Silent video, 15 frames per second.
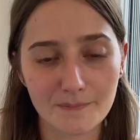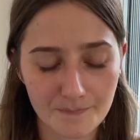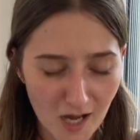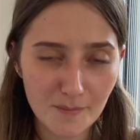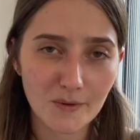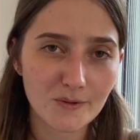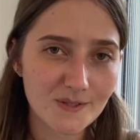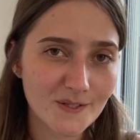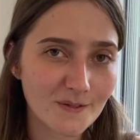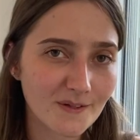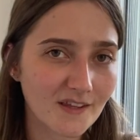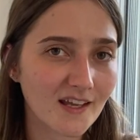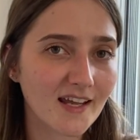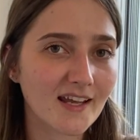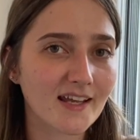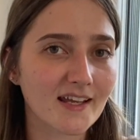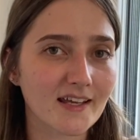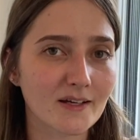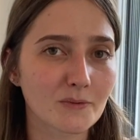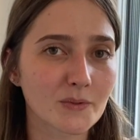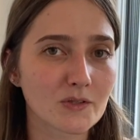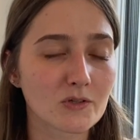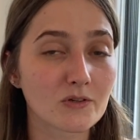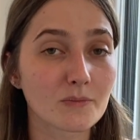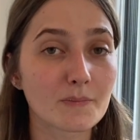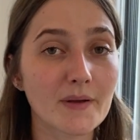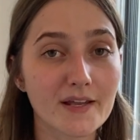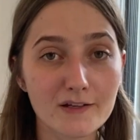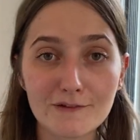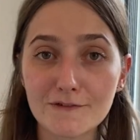I'm also thinking it will
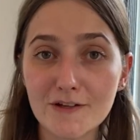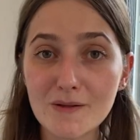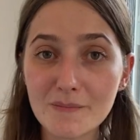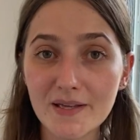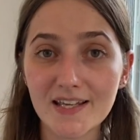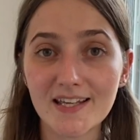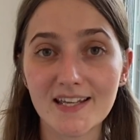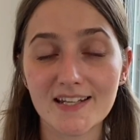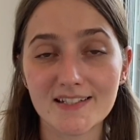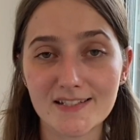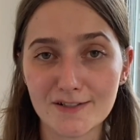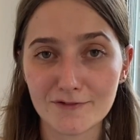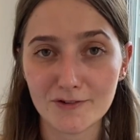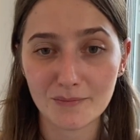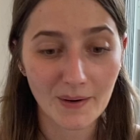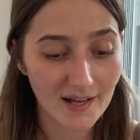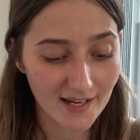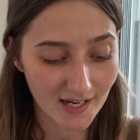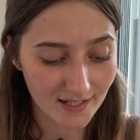benefit me in a different way,